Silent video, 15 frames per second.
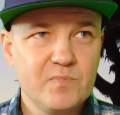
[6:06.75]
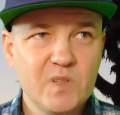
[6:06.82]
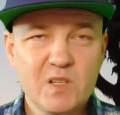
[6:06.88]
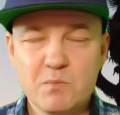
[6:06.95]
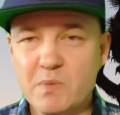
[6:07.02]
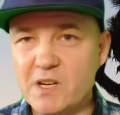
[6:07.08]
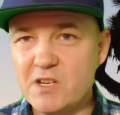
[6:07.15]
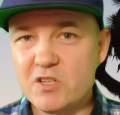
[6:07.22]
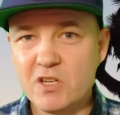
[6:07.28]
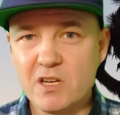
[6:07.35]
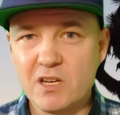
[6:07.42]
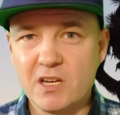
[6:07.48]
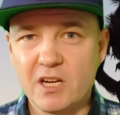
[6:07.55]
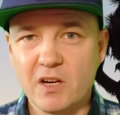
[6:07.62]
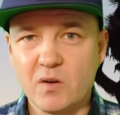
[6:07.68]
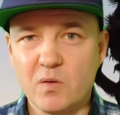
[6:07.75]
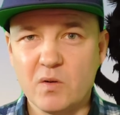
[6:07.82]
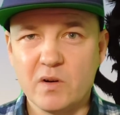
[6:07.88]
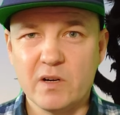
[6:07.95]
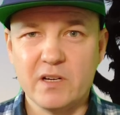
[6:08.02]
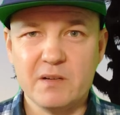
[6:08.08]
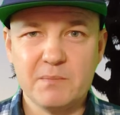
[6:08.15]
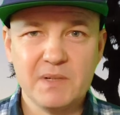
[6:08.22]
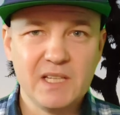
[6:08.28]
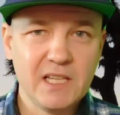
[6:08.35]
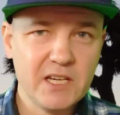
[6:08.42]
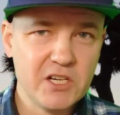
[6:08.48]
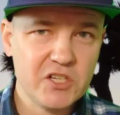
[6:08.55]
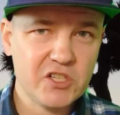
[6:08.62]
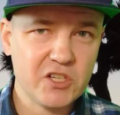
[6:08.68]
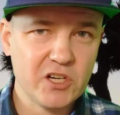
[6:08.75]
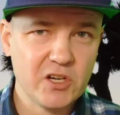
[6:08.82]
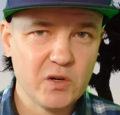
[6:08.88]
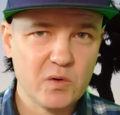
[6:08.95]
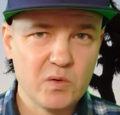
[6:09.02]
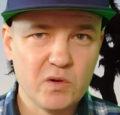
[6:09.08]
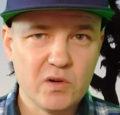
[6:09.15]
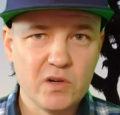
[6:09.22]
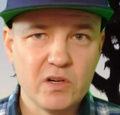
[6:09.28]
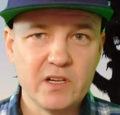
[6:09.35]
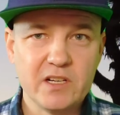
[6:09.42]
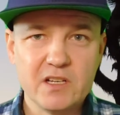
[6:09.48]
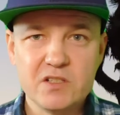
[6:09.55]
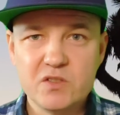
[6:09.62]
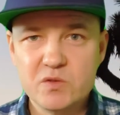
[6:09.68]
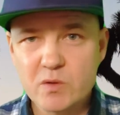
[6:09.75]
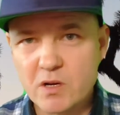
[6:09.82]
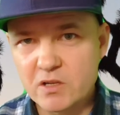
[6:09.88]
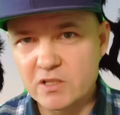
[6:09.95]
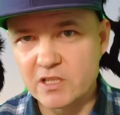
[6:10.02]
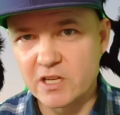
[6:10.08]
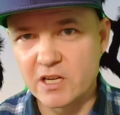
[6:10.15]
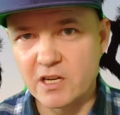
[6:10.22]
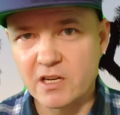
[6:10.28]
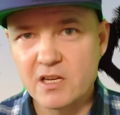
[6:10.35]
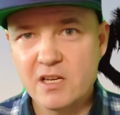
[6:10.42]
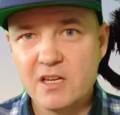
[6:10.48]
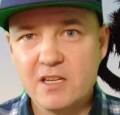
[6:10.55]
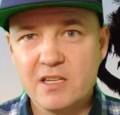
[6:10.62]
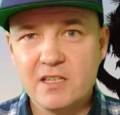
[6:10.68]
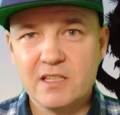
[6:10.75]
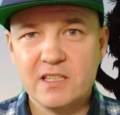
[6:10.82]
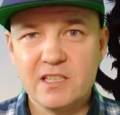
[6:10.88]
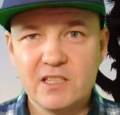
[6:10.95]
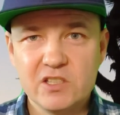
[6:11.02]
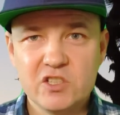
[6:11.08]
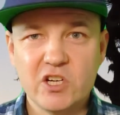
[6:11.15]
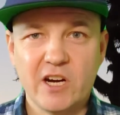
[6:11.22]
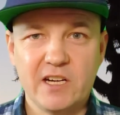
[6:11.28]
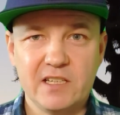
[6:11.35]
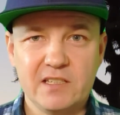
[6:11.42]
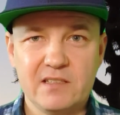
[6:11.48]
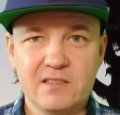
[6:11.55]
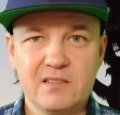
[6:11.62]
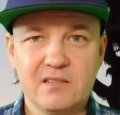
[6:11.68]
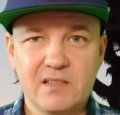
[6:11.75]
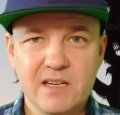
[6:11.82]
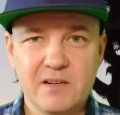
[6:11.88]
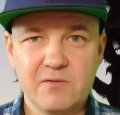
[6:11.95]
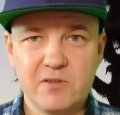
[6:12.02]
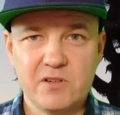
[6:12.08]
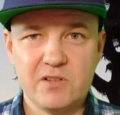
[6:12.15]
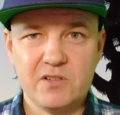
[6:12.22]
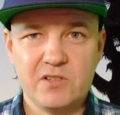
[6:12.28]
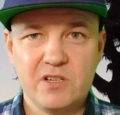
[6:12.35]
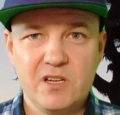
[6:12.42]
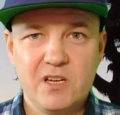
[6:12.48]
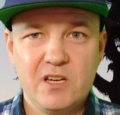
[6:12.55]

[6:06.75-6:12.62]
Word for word: in Beijing or in Malaysia or in Australia in Chinese language.